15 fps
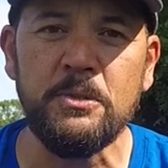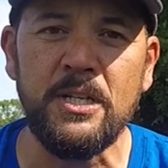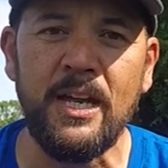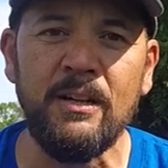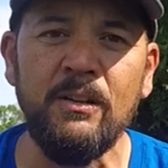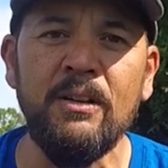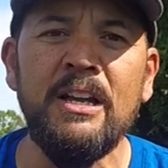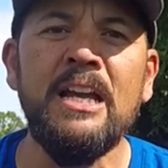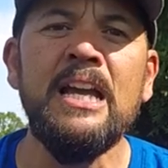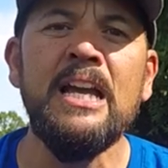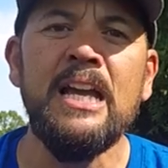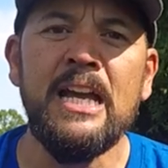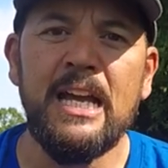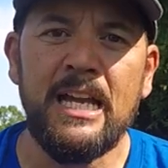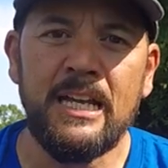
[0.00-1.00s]
channel.
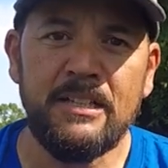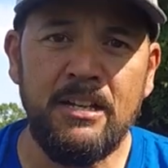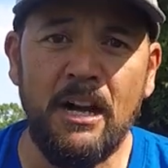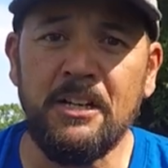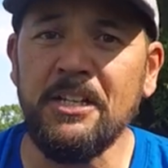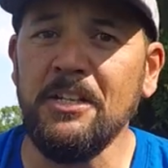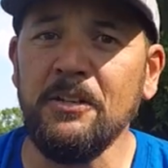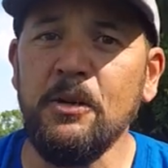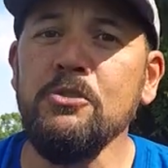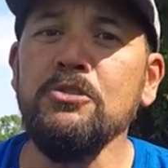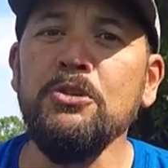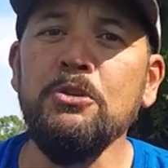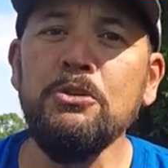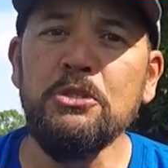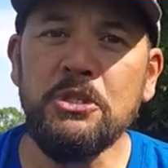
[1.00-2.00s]
Takahiro
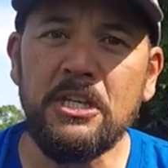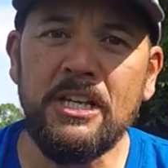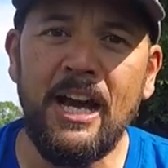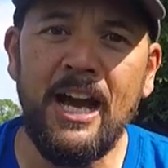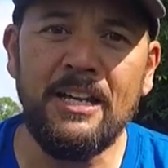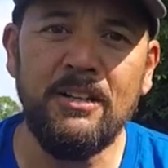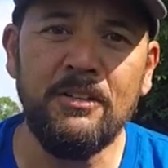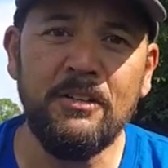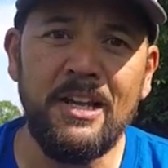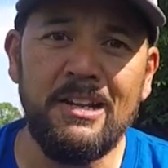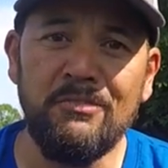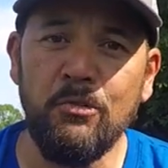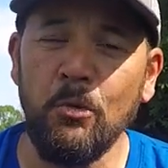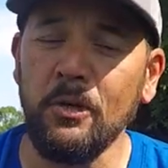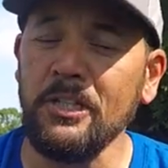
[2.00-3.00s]
used to guide on
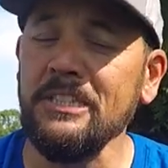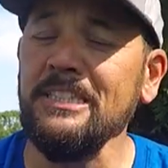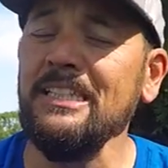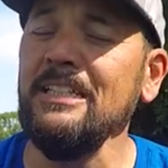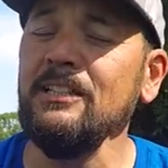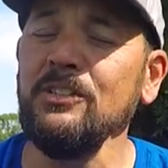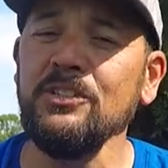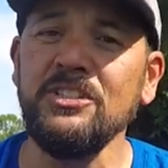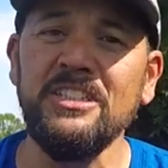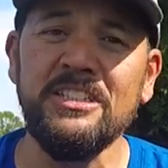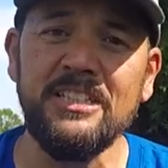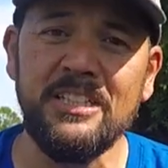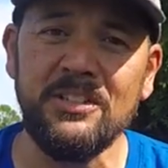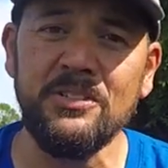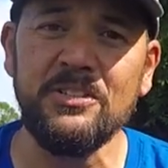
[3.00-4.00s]
Lake Fork years and
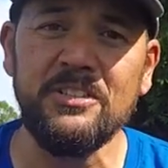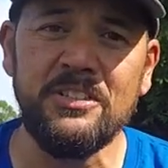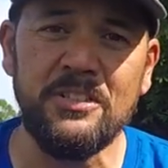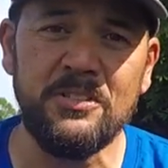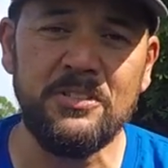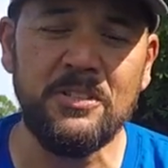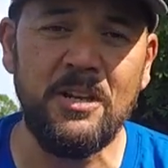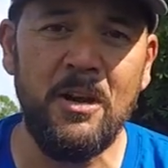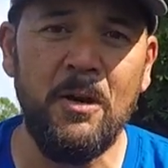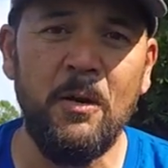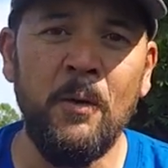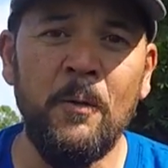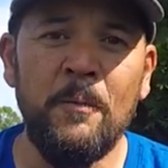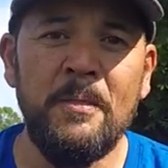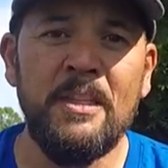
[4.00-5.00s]
years and years
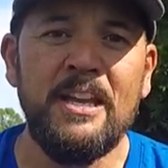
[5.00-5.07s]
ago.